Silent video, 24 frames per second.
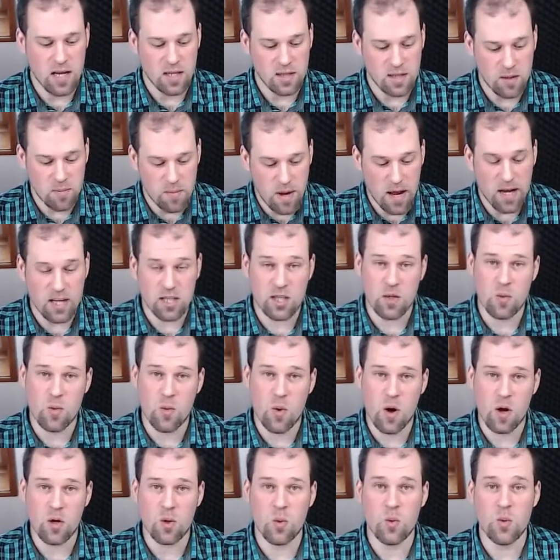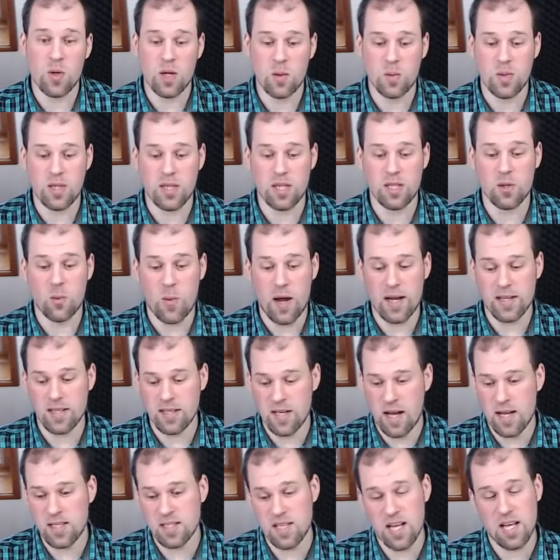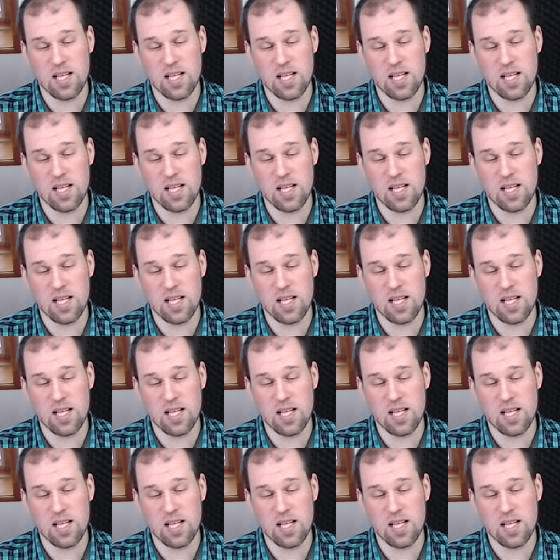The maximum volume will be quite nice,